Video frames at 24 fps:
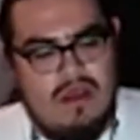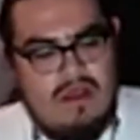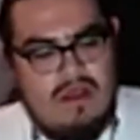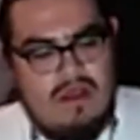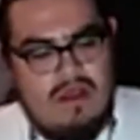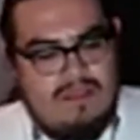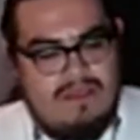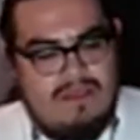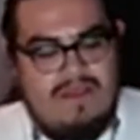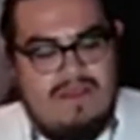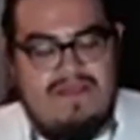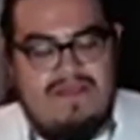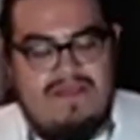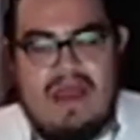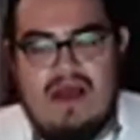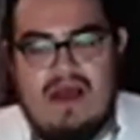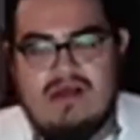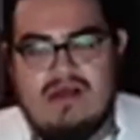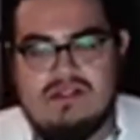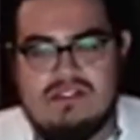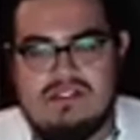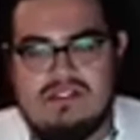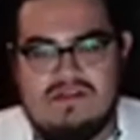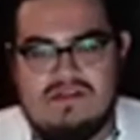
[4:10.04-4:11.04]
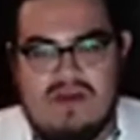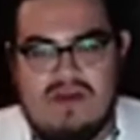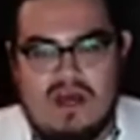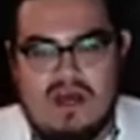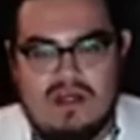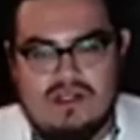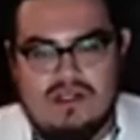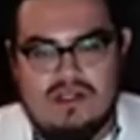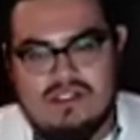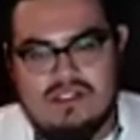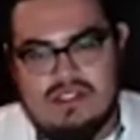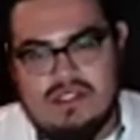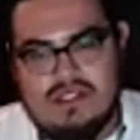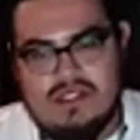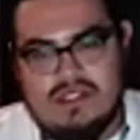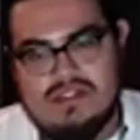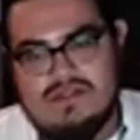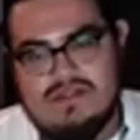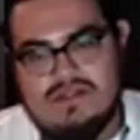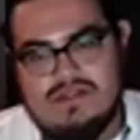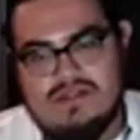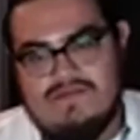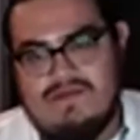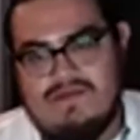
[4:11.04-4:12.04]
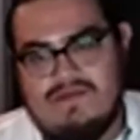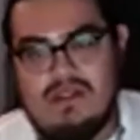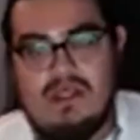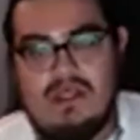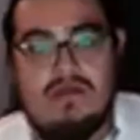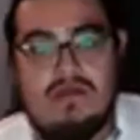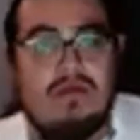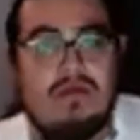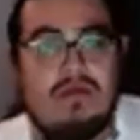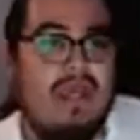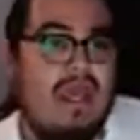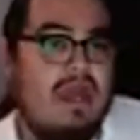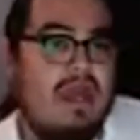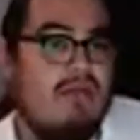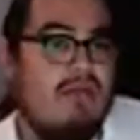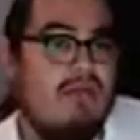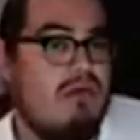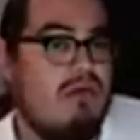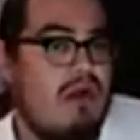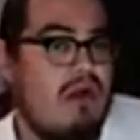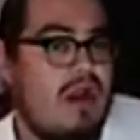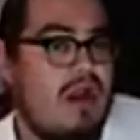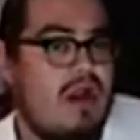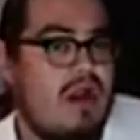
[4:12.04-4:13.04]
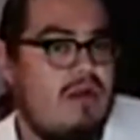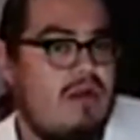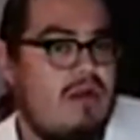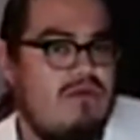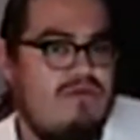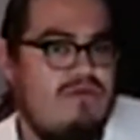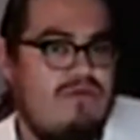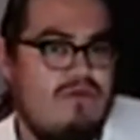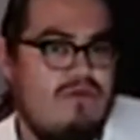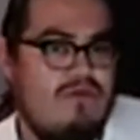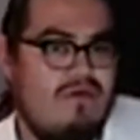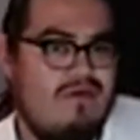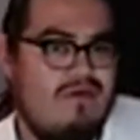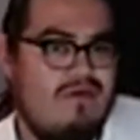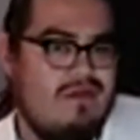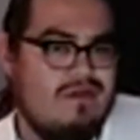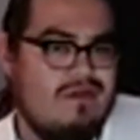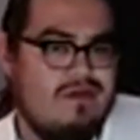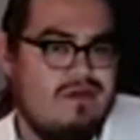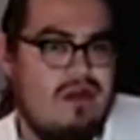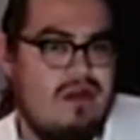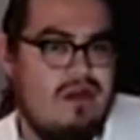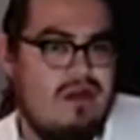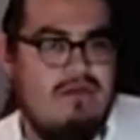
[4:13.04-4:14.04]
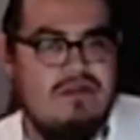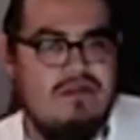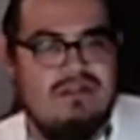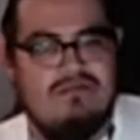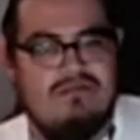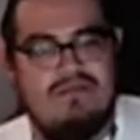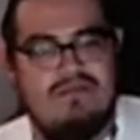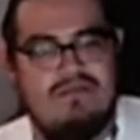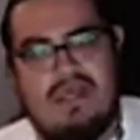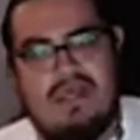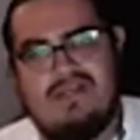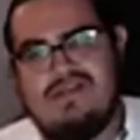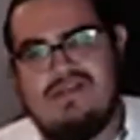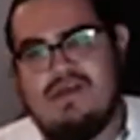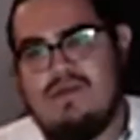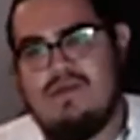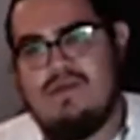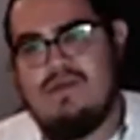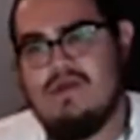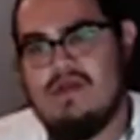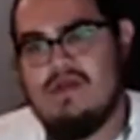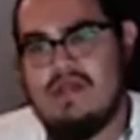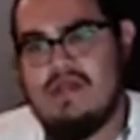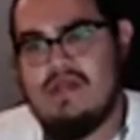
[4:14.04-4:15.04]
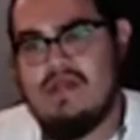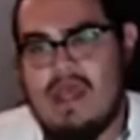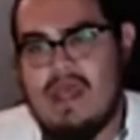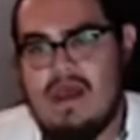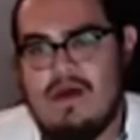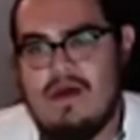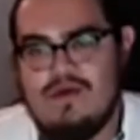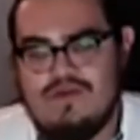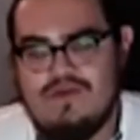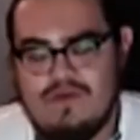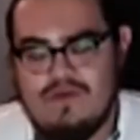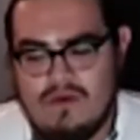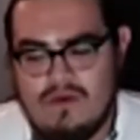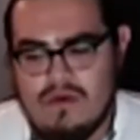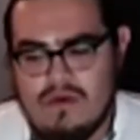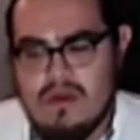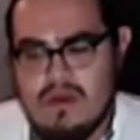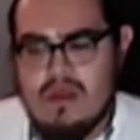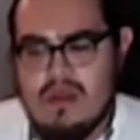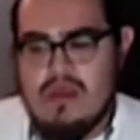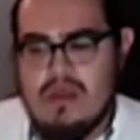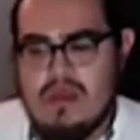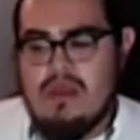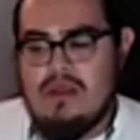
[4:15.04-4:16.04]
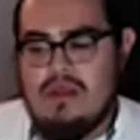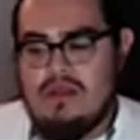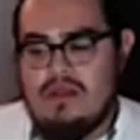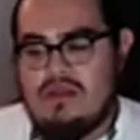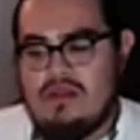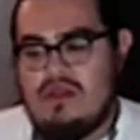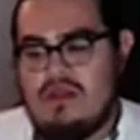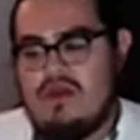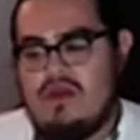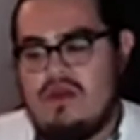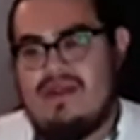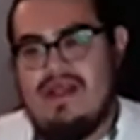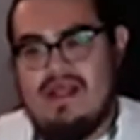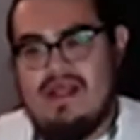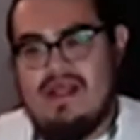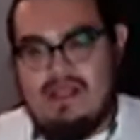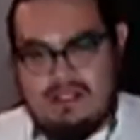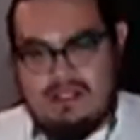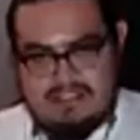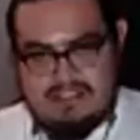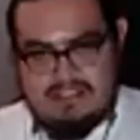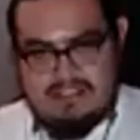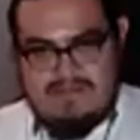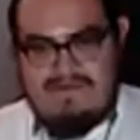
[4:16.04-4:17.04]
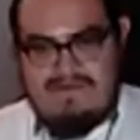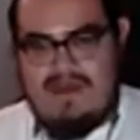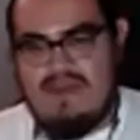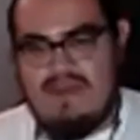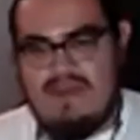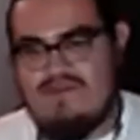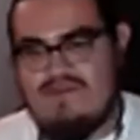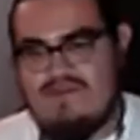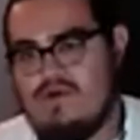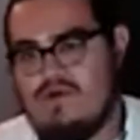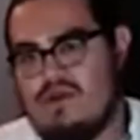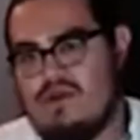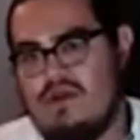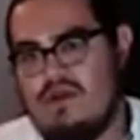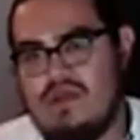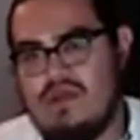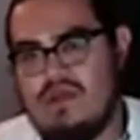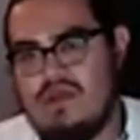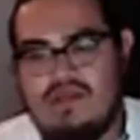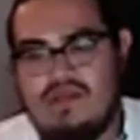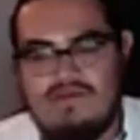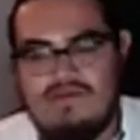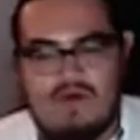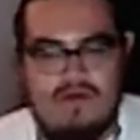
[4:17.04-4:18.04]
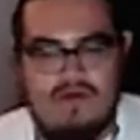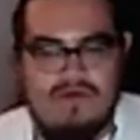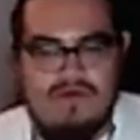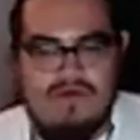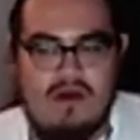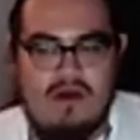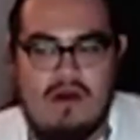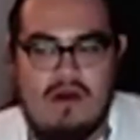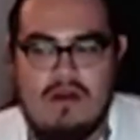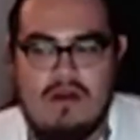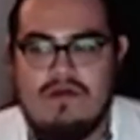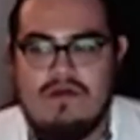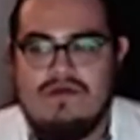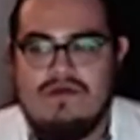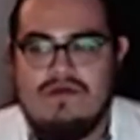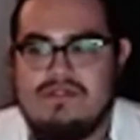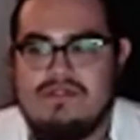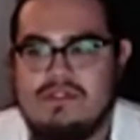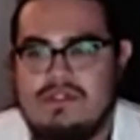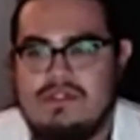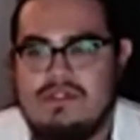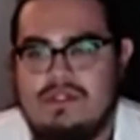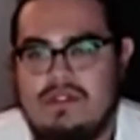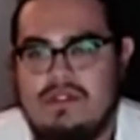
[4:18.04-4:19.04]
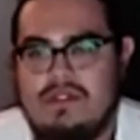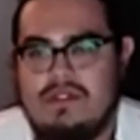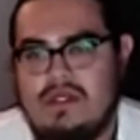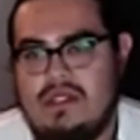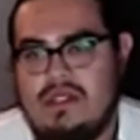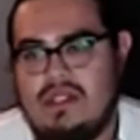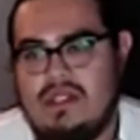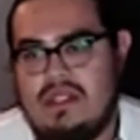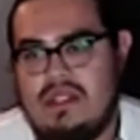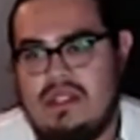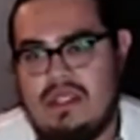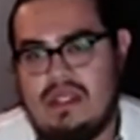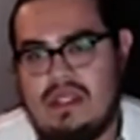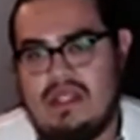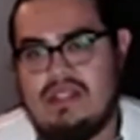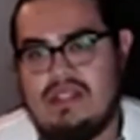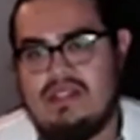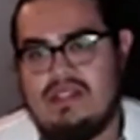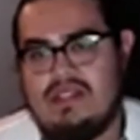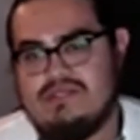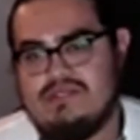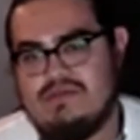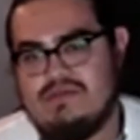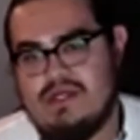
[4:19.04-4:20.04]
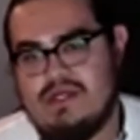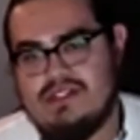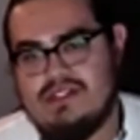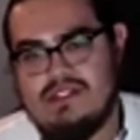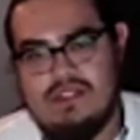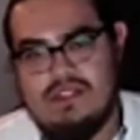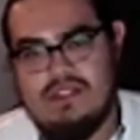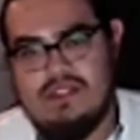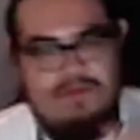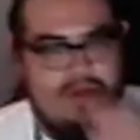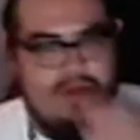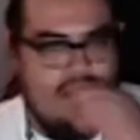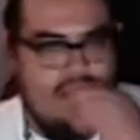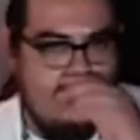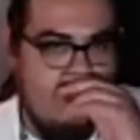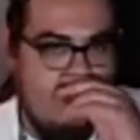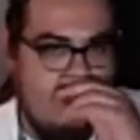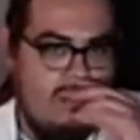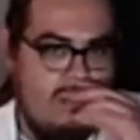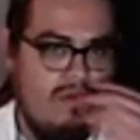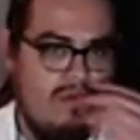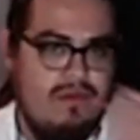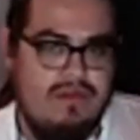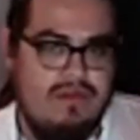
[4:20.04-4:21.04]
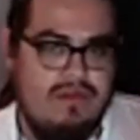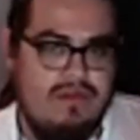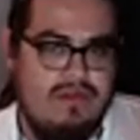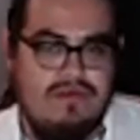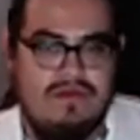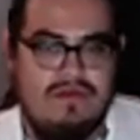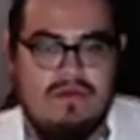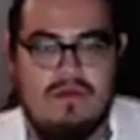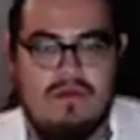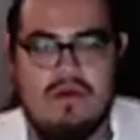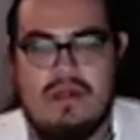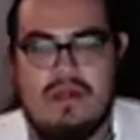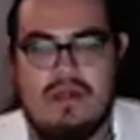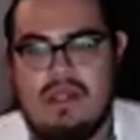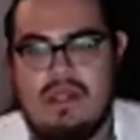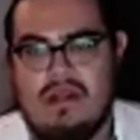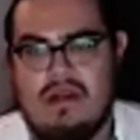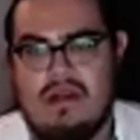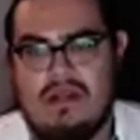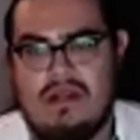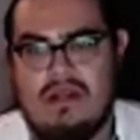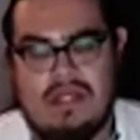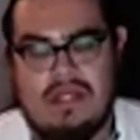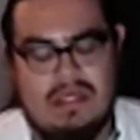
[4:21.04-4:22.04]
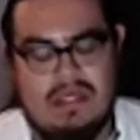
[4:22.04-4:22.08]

the thousands and hundreds of years of healing we had prior, before the traumas and pains that we're in now. So, you know, then I said, fast forward, you know, get involved with Carlos, you know, and I expressed to him, you know, what we do, the work here. And